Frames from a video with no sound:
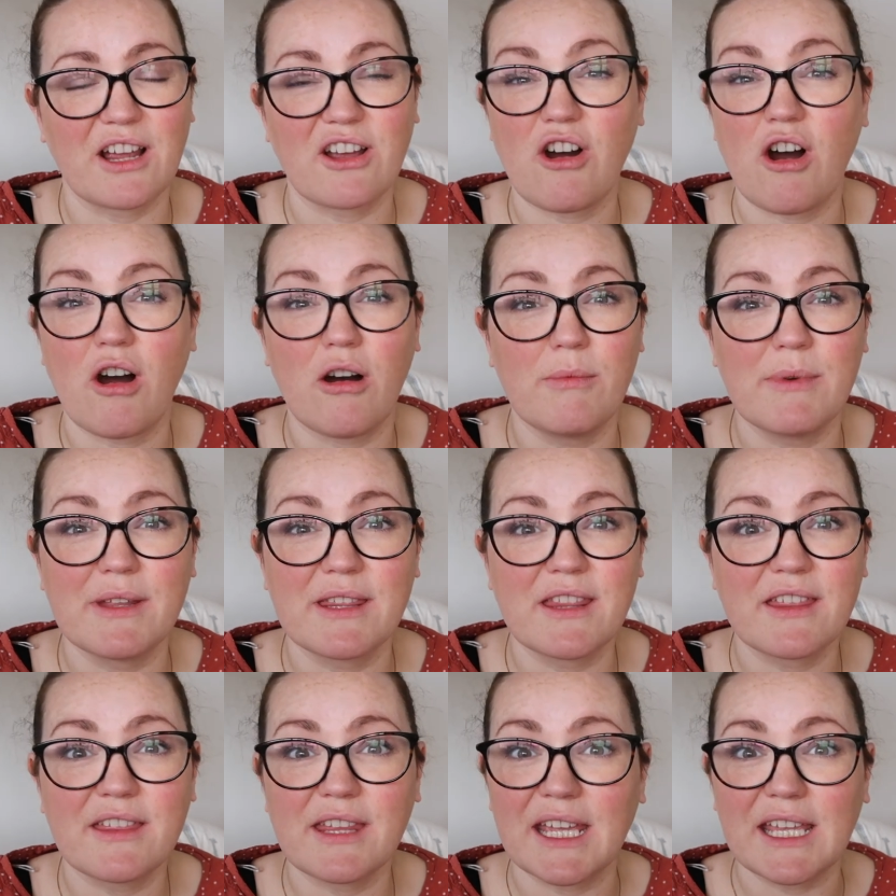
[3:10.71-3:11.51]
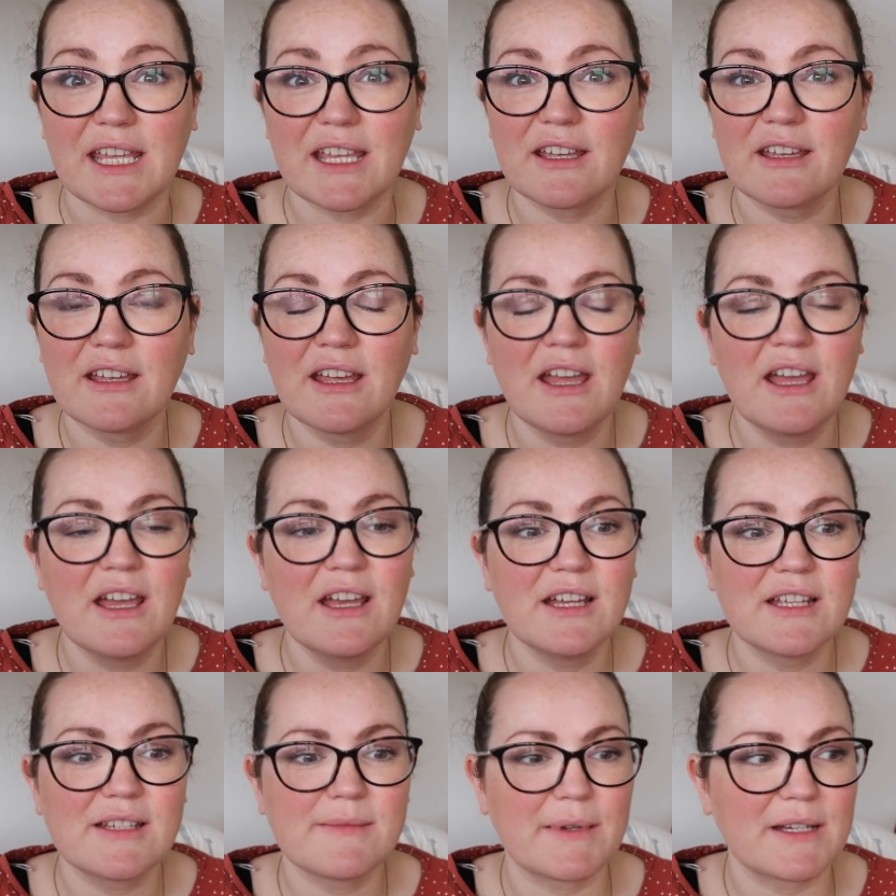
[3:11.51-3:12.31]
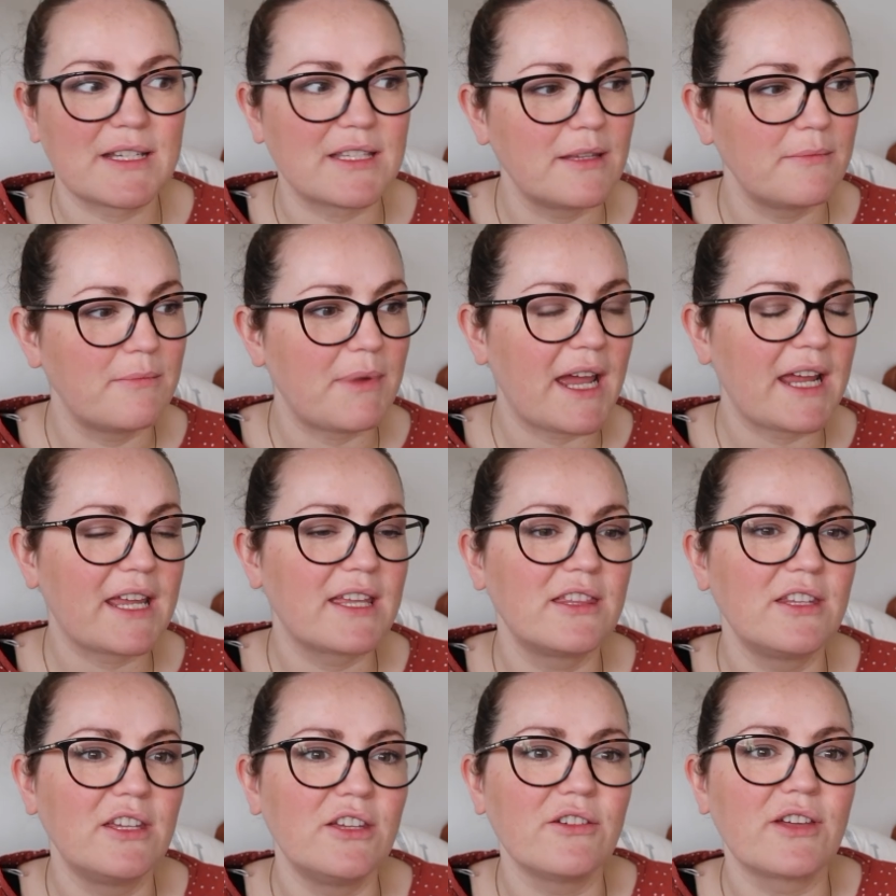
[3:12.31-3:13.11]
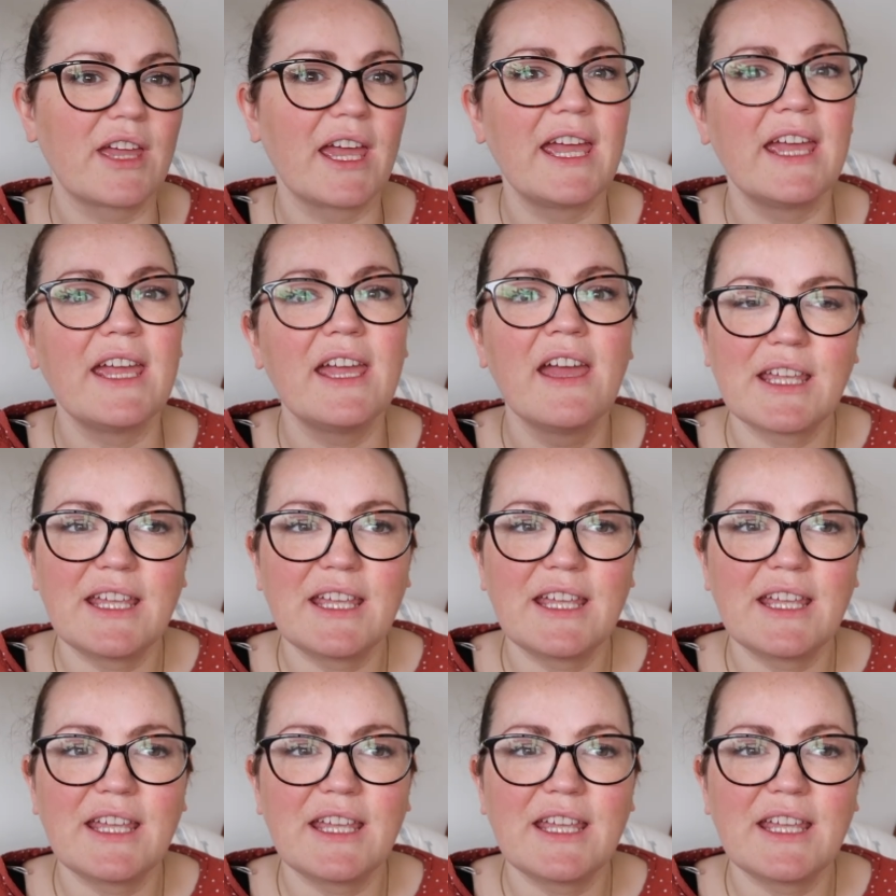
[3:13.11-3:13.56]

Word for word: common thing, especially back in the UK.